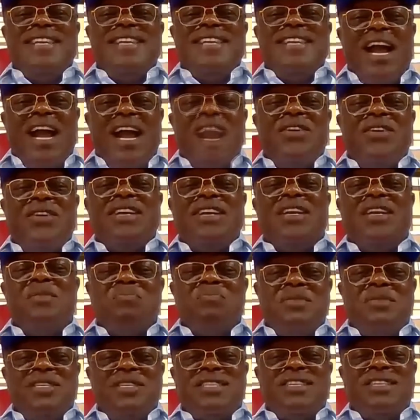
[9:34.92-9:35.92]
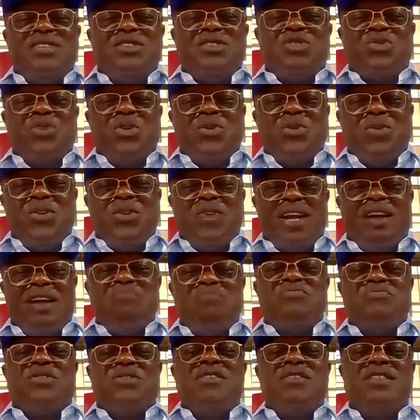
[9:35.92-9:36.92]
Uh, it's now A P C
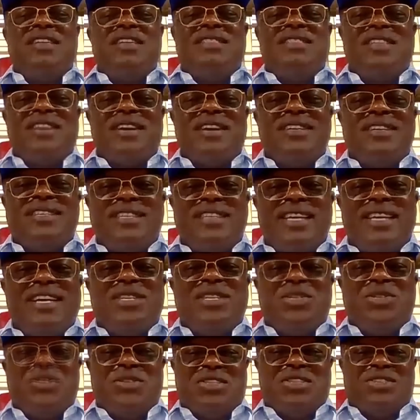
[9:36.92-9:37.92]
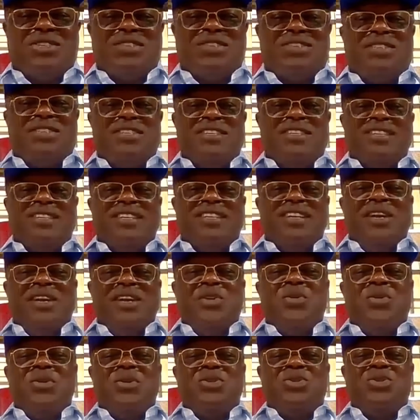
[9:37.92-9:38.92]
stronghold. I brought the three
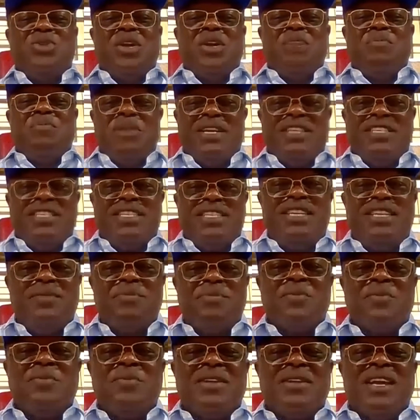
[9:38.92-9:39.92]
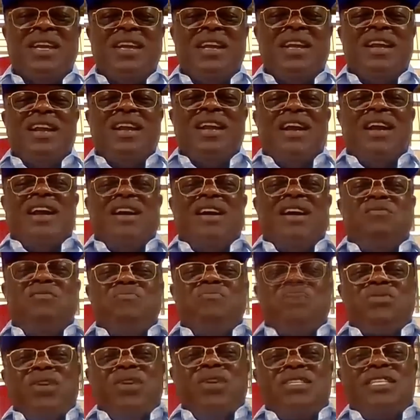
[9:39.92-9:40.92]
senators, you know, to A P C.
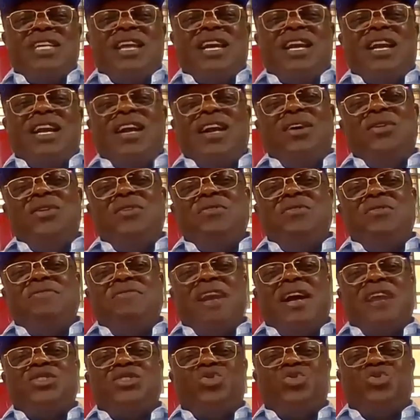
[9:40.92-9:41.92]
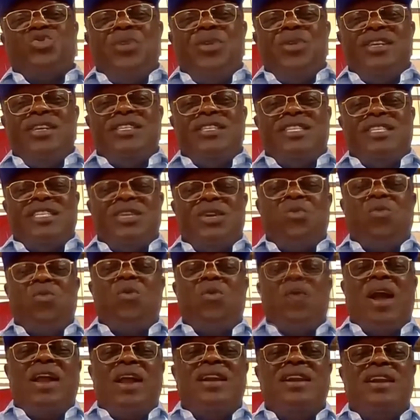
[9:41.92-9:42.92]
I brought uh, over
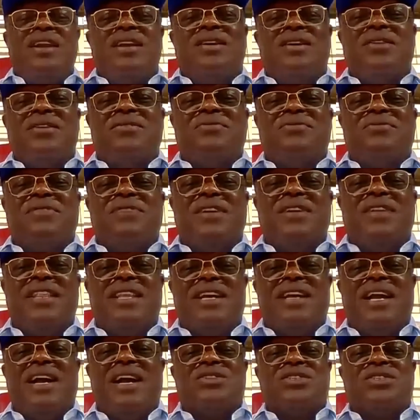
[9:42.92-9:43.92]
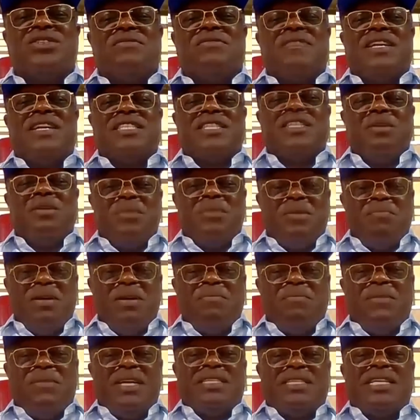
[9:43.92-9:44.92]
twenty-one of uh, the House of
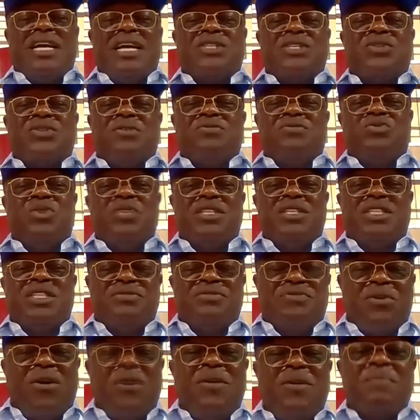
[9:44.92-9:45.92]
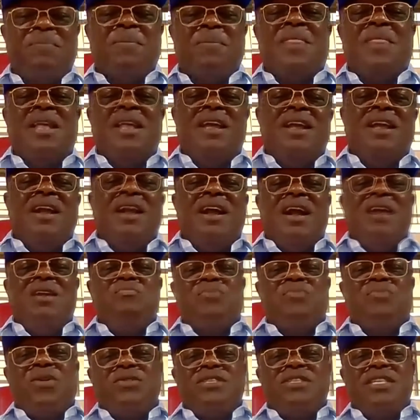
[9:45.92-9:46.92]
Assembly members out of twenty-four.
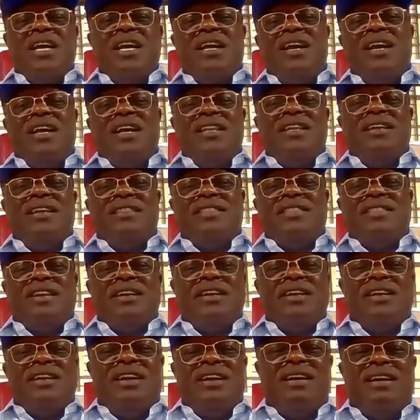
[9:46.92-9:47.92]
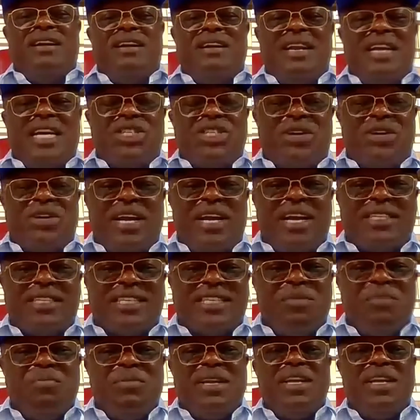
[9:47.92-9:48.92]
I brought uh, three uh,
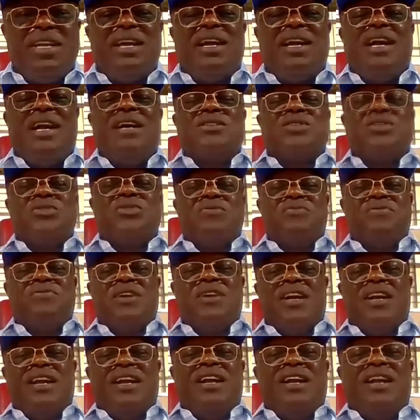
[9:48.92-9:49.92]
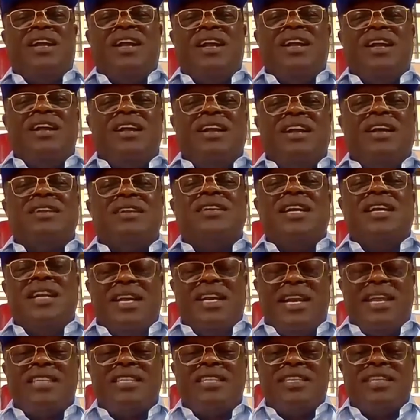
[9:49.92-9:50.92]
National Assembly out of, uh,
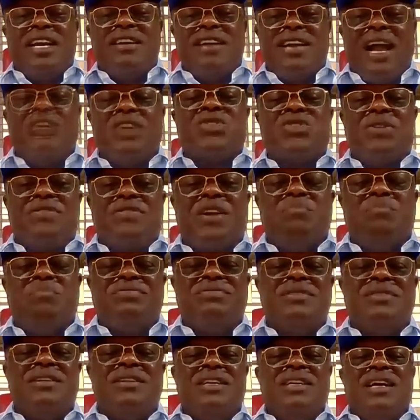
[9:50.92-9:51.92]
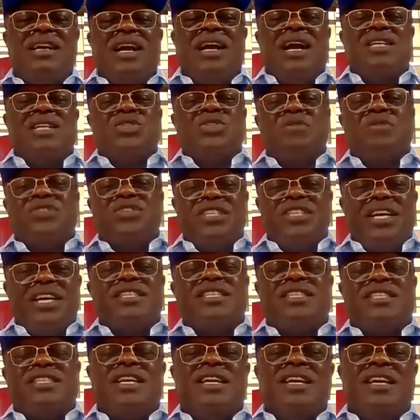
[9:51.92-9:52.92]
uh, that's the House of Rep,
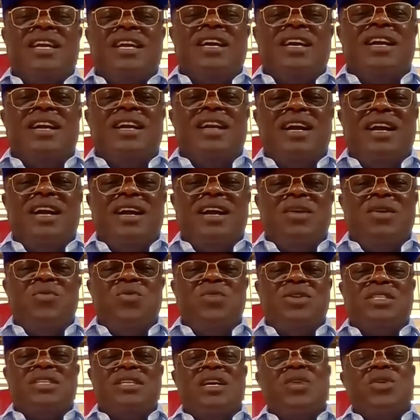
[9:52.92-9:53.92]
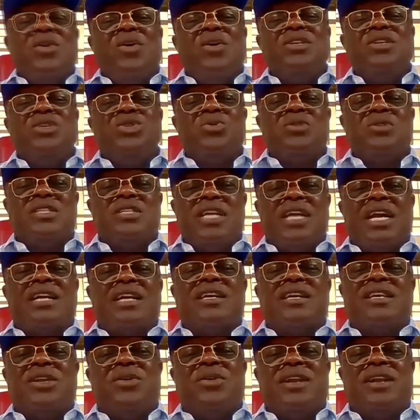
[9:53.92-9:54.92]
out of six. Uh, we're still going
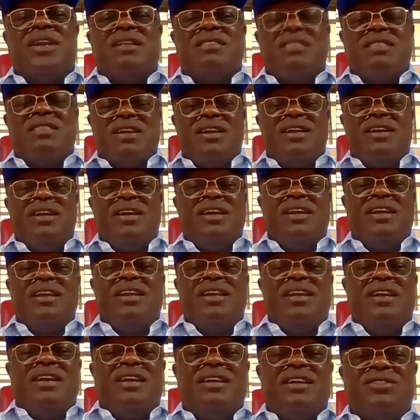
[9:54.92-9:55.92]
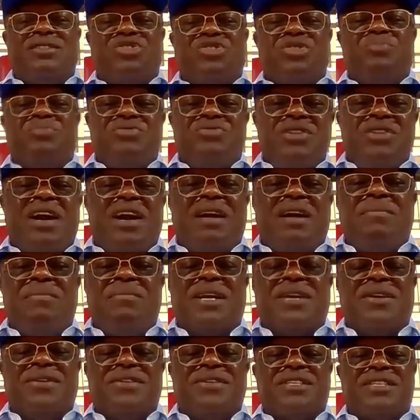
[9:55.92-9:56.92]
to take the other three in the
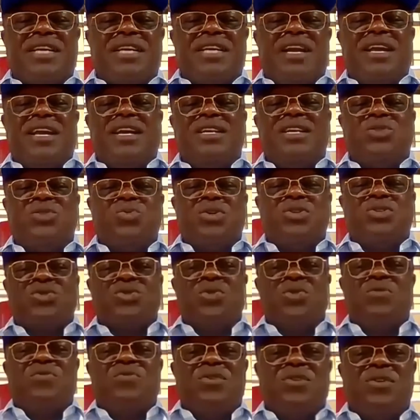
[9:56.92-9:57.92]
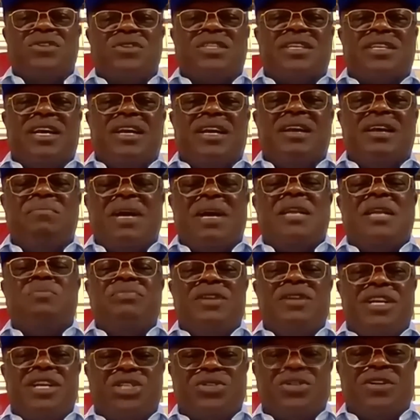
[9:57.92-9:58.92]
tribunal because uh, it was obvious
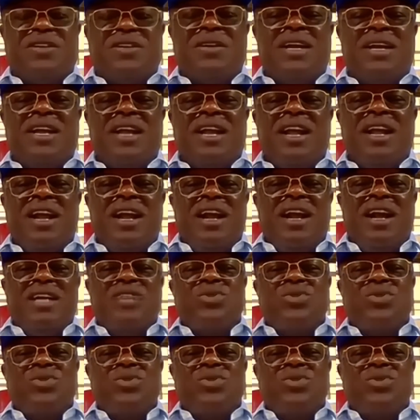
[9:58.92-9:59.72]
uh, manipulation.